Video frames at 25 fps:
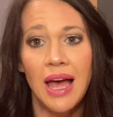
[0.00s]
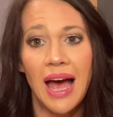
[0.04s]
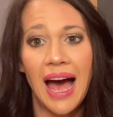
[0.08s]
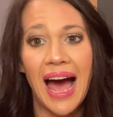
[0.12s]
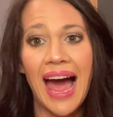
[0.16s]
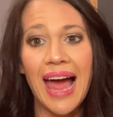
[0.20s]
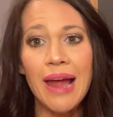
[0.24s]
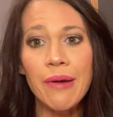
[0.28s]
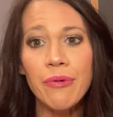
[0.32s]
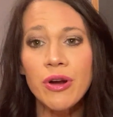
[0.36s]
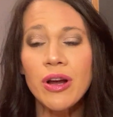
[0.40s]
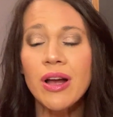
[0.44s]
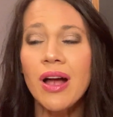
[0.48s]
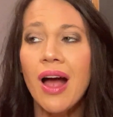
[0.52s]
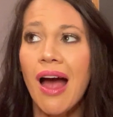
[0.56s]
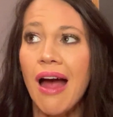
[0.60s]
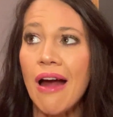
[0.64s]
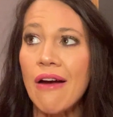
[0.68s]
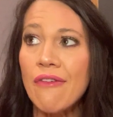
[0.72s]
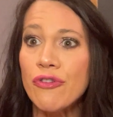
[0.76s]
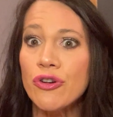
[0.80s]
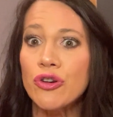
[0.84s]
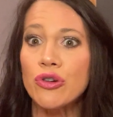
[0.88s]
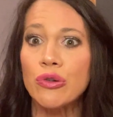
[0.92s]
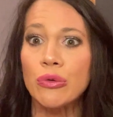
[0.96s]
I
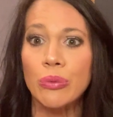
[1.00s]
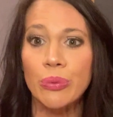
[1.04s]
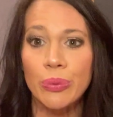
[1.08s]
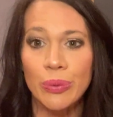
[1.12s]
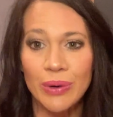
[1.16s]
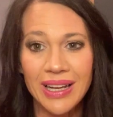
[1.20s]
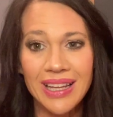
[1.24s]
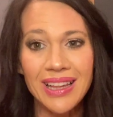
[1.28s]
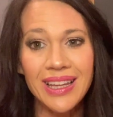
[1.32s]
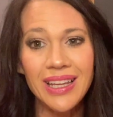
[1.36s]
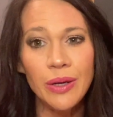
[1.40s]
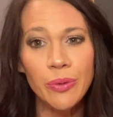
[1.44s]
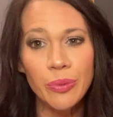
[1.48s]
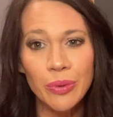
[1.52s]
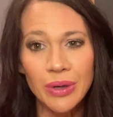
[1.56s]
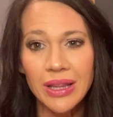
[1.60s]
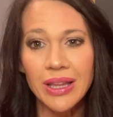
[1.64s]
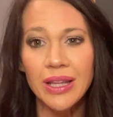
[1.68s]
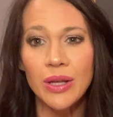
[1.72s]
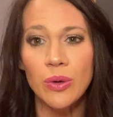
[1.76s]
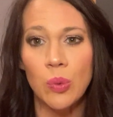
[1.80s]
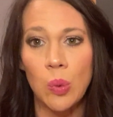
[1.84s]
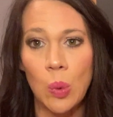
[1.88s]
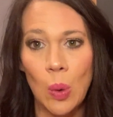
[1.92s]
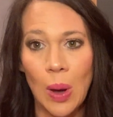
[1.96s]
recovered really,
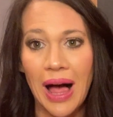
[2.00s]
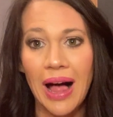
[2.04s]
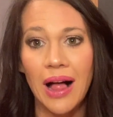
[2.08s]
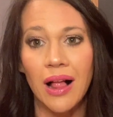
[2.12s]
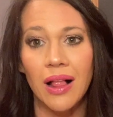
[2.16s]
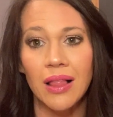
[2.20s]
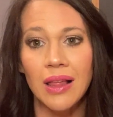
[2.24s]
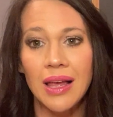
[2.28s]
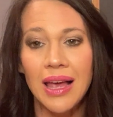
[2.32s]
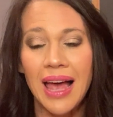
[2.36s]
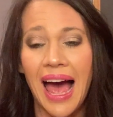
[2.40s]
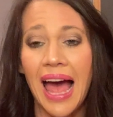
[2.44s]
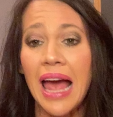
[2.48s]
really well.